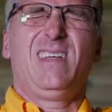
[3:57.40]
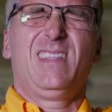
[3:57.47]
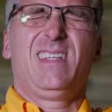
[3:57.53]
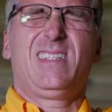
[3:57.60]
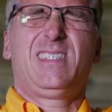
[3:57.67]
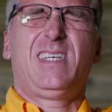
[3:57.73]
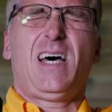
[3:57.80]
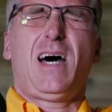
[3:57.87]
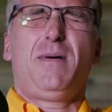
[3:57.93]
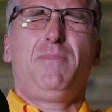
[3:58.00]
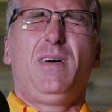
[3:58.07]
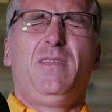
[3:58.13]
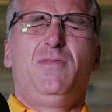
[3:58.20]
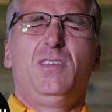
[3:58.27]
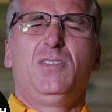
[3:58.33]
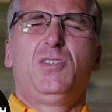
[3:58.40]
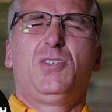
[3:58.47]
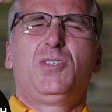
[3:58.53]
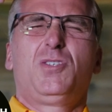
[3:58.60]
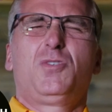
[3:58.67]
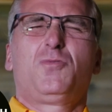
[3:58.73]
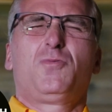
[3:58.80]
The top of the
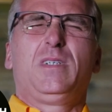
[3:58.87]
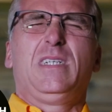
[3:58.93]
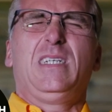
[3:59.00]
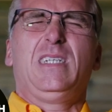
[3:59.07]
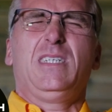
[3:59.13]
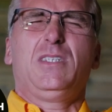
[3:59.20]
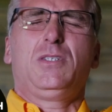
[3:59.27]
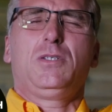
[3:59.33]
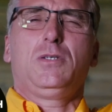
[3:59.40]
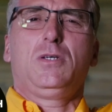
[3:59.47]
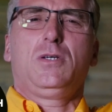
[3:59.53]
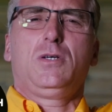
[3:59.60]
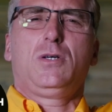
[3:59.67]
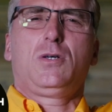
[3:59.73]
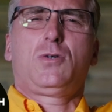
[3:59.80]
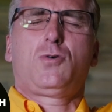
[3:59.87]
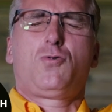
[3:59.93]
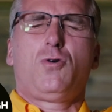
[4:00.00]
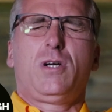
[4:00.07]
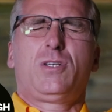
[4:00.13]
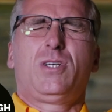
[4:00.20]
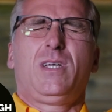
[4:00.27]
screen is
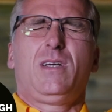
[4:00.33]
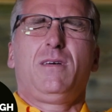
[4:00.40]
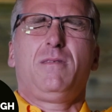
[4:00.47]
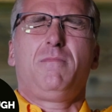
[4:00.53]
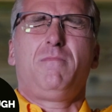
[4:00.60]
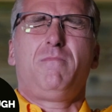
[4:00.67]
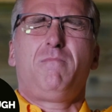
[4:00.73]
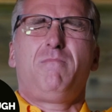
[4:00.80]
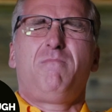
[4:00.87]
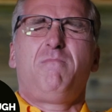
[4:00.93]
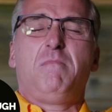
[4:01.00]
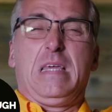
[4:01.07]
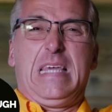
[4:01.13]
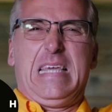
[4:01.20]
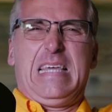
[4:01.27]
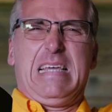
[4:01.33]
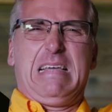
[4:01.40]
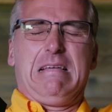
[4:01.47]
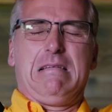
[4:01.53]
crushing me.